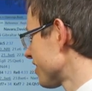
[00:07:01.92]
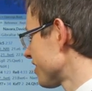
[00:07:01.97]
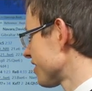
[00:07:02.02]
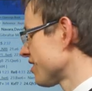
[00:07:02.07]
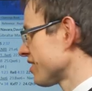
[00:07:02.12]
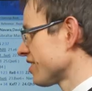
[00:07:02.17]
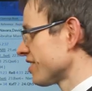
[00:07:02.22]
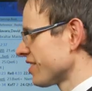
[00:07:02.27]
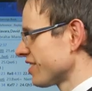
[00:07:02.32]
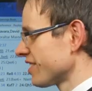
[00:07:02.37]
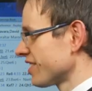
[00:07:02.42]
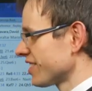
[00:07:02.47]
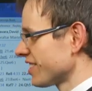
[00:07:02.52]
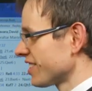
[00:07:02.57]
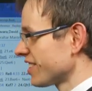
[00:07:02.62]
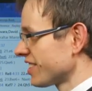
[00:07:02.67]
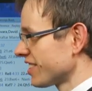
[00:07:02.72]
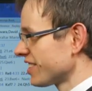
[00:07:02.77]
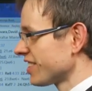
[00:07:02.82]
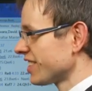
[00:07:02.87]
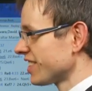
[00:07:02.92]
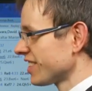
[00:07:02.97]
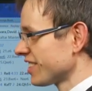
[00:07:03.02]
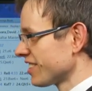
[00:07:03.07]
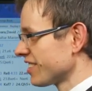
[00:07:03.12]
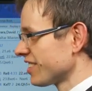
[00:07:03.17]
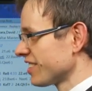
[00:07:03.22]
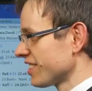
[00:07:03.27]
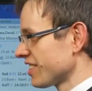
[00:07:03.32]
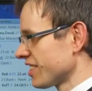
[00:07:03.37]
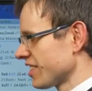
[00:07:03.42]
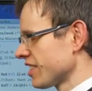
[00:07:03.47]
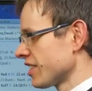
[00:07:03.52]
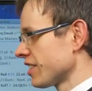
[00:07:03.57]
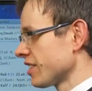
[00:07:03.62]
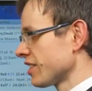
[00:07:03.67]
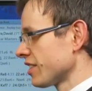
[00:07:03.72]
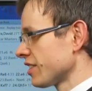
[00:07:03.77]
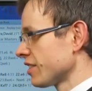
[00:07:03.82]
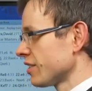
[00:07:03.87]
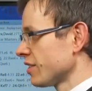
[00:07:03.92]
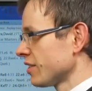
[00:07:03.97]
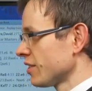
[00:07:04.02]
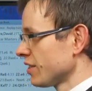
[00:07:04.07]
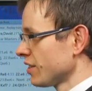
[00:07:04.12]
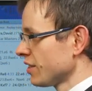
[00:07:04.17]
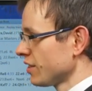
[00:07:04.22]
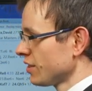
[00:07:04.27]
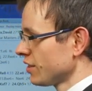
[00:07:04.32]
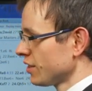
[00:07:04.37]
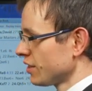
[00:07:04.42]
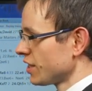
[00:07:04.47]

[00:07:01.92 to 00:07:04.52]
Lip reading: No words are spoken by the person on screen.